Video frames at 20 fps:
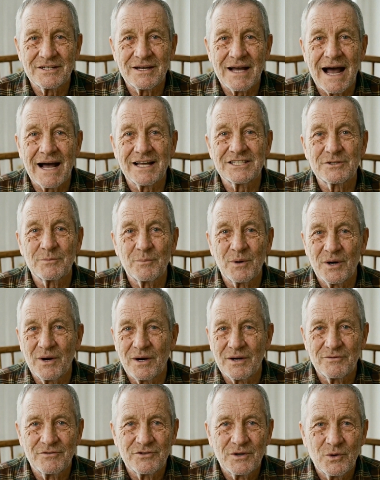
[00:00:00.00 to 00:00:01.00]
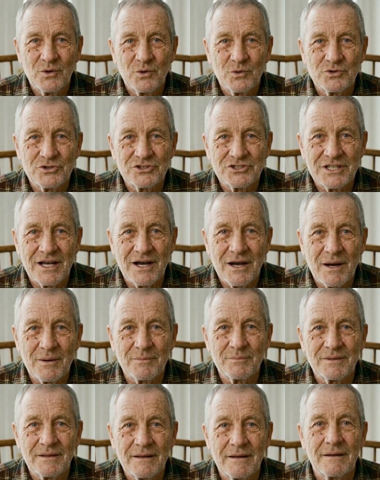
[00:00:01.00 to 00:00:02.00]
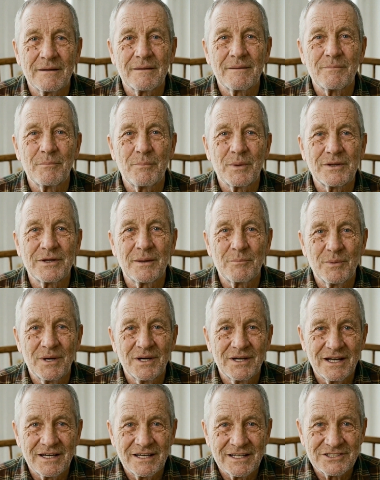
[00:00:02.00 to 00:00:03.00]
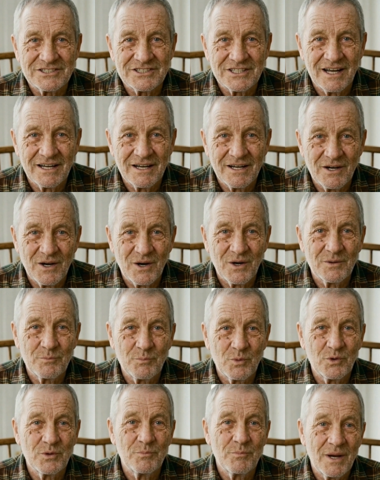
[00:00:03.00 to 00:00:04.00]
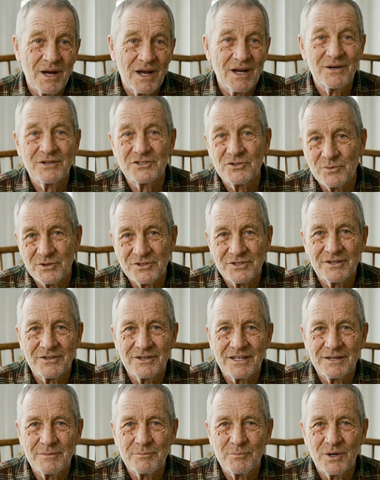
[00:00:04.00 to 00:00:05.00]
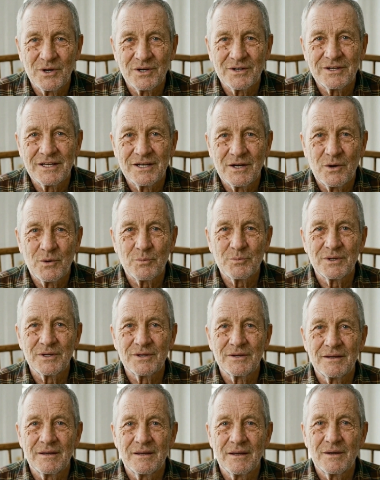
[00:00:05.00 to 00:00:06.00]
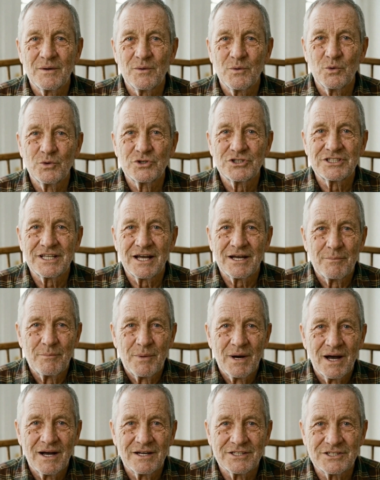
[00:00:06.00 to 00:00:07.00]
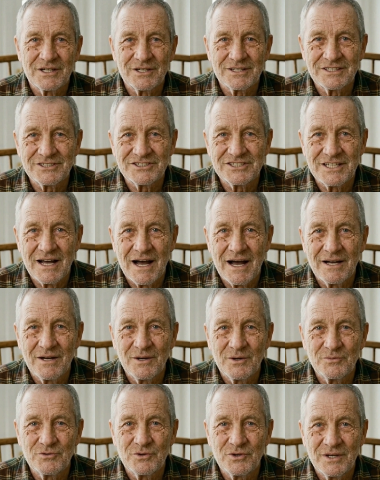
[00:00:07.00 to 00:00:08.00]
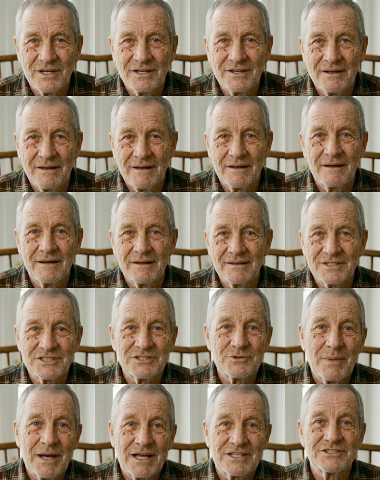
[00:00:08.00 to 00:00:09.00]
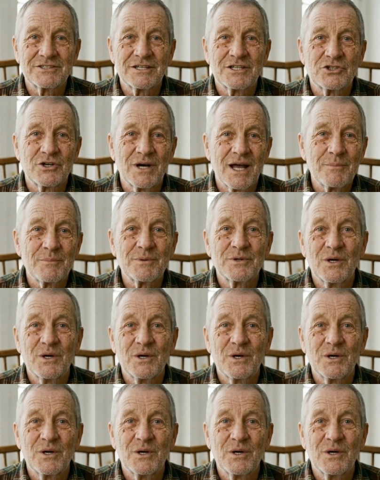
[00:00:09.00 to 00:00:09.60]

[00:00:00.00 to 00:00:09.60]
last part of the whole setup. Put the bucket inside a cardboard box with the lid partly open, or set a box on its side over it. This makes the trap